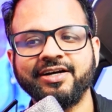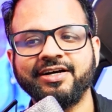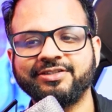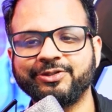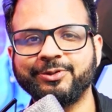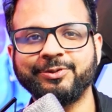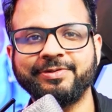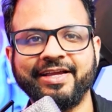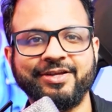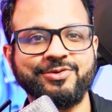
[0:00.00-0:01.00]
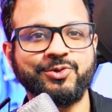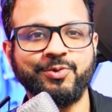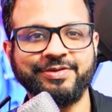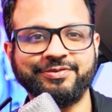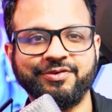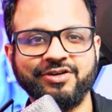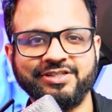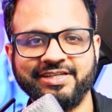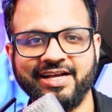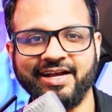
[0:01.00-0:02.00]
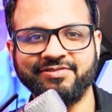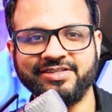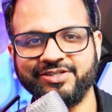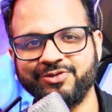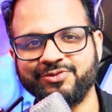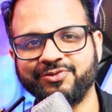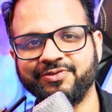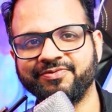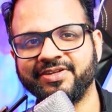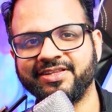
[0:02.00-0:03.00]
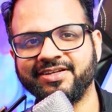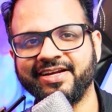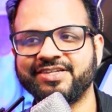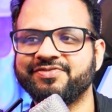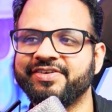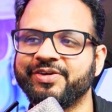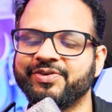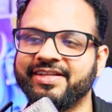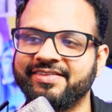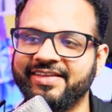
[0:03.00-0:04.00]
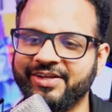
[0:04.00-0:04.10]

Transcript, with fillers: so thank you so much for watching i will see you soon with the next video then thank